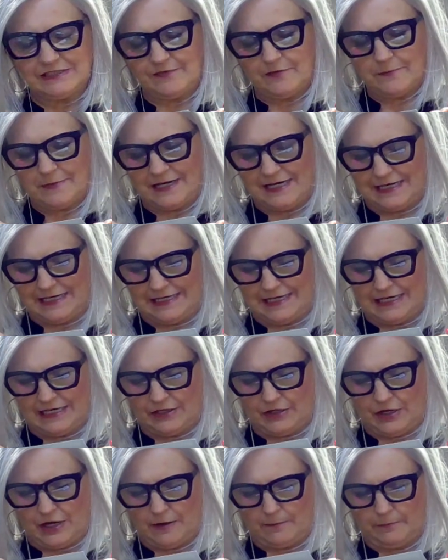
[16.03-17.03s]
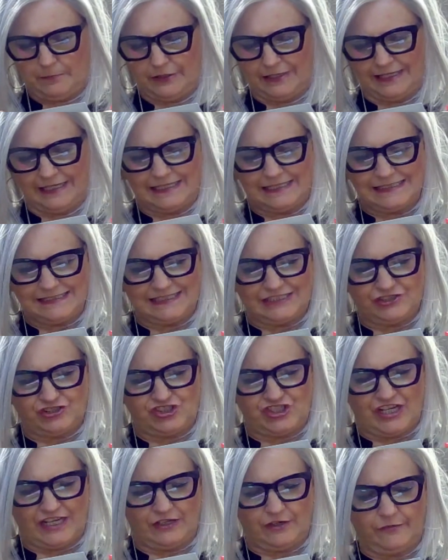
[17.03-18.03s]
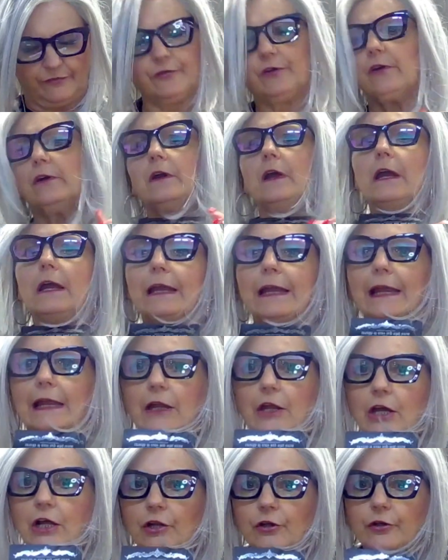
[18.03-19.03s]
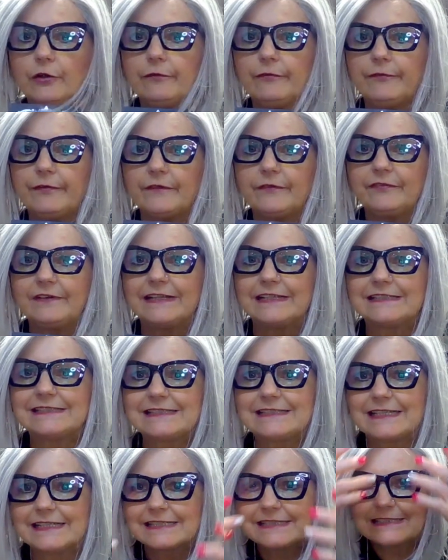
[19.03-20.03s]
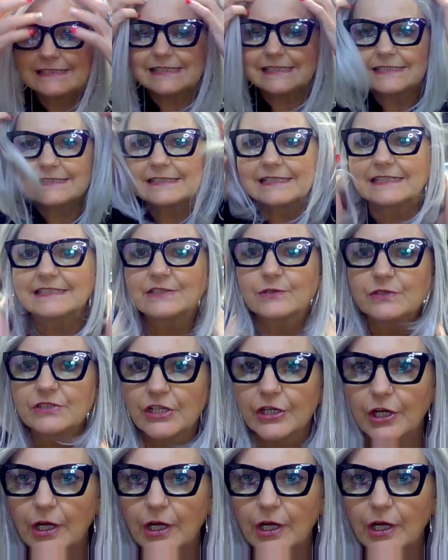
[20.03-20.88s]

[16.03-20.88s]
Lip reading: for my Canadian company. This is Jennifer in color 5660. So it's a